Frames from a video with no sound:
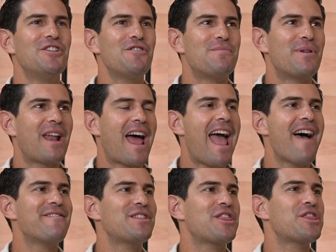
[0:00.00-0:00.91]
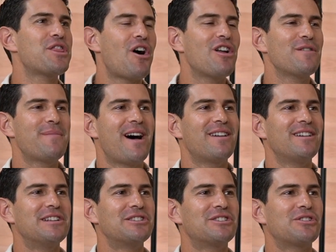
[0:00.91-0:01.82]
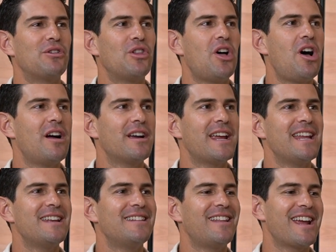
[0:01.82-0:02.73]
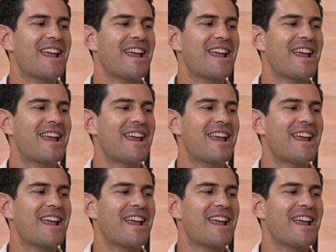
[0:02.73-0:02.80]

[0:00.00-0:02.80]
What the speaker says: do, but I haven't thought about it in so long. Today